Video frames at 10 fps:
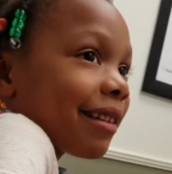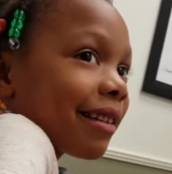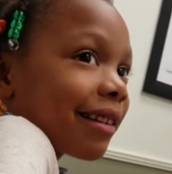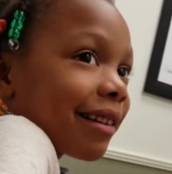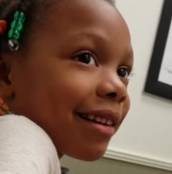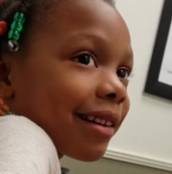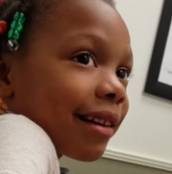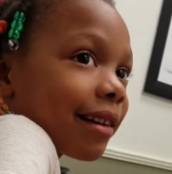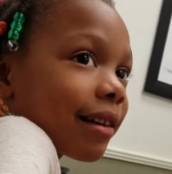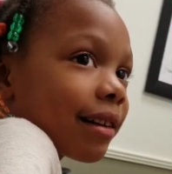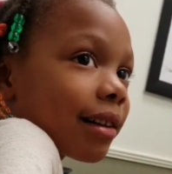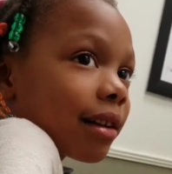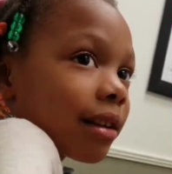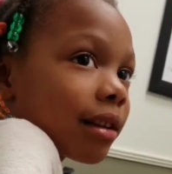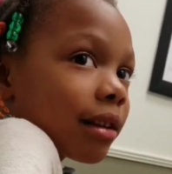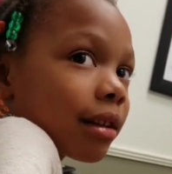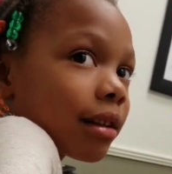(silence)